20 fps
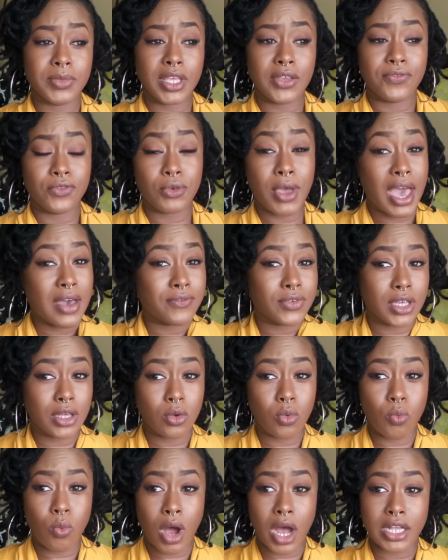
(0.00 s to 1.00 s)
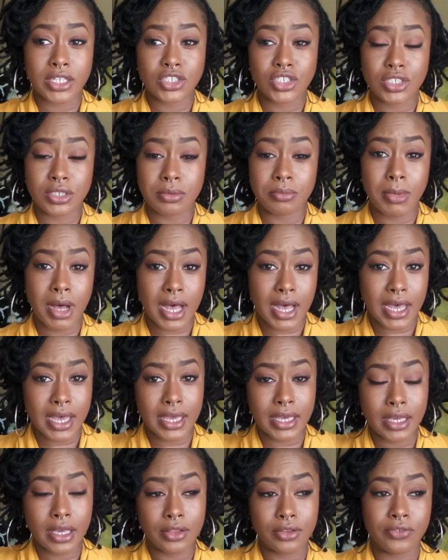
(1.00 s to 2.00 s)
If you haven't watched
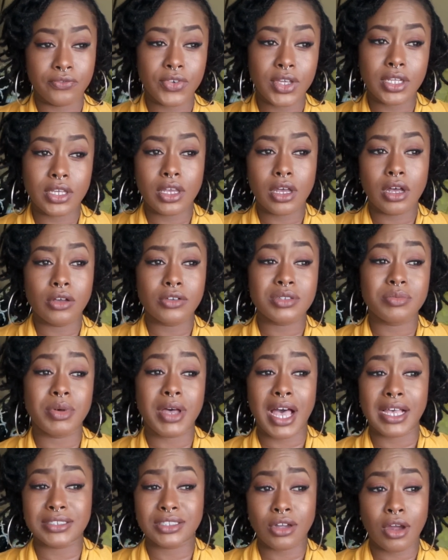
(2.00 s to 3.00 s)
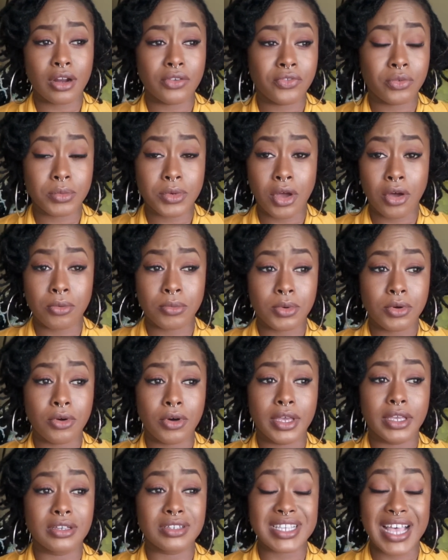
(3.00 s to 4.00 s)
my other videos, but I started from comb
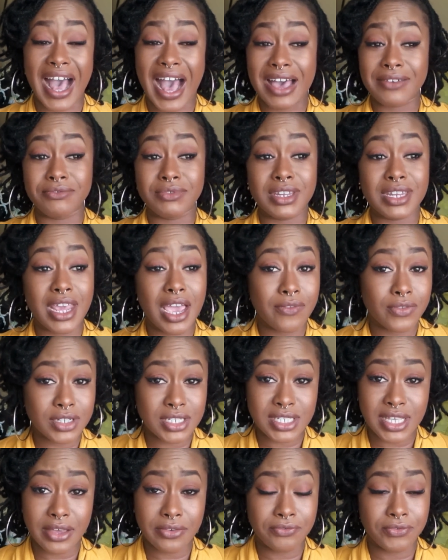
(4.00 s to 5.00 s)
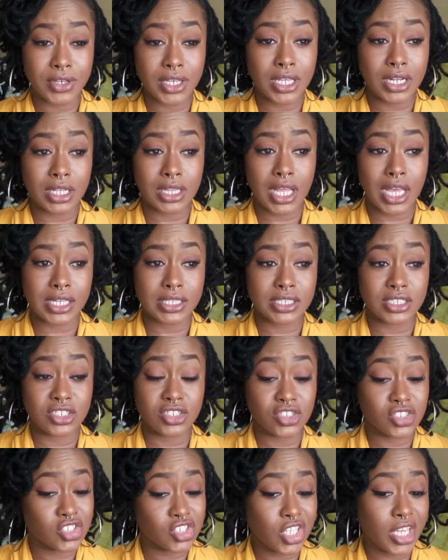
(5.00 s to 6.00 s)
coils. I never set foot in a
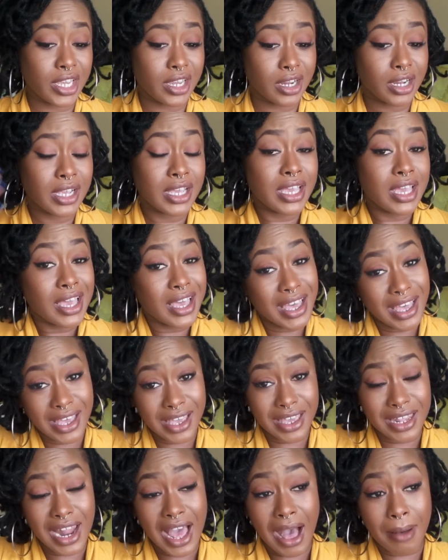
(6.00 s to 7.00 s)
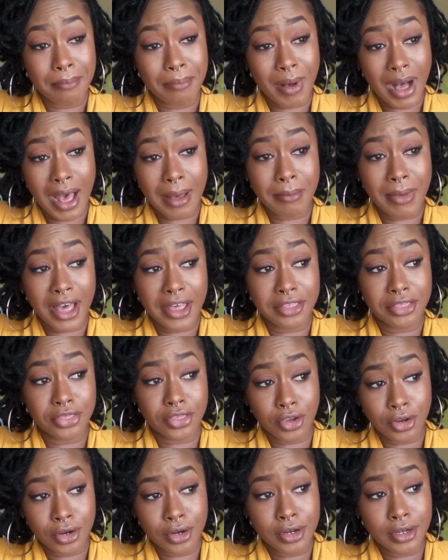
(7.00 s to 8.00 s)
loctician's chair, and by my
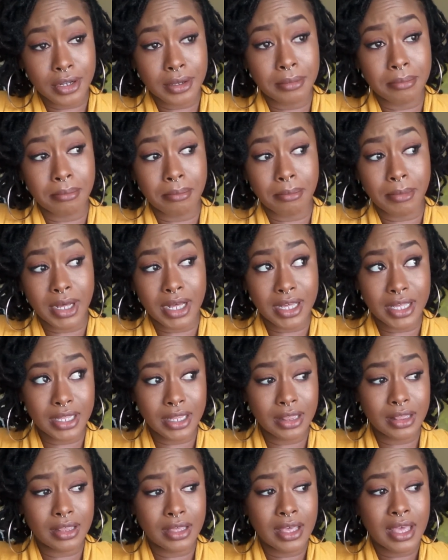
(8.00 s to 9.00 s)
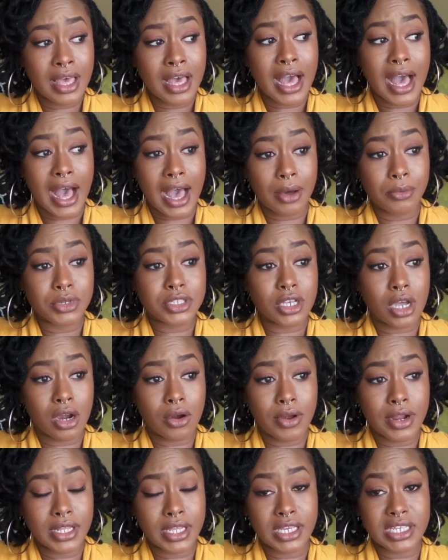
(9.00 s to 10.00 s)
3rd month I was
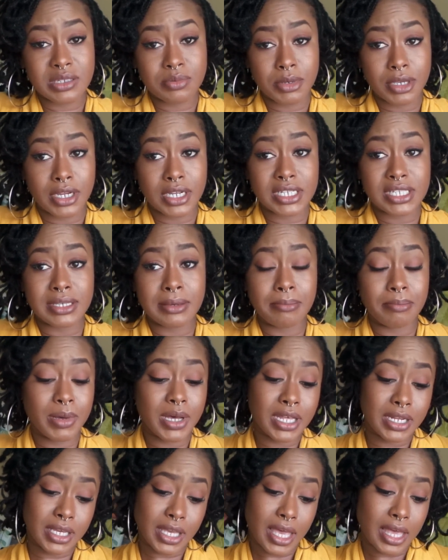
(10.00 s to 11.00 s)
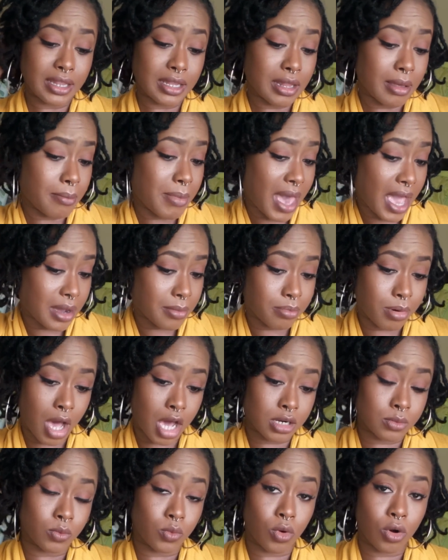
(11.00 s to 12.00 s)
already experiencing budding, and the back
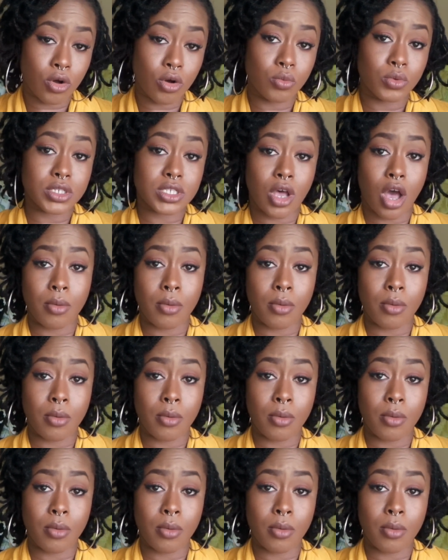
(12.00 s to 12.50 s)
bottom row was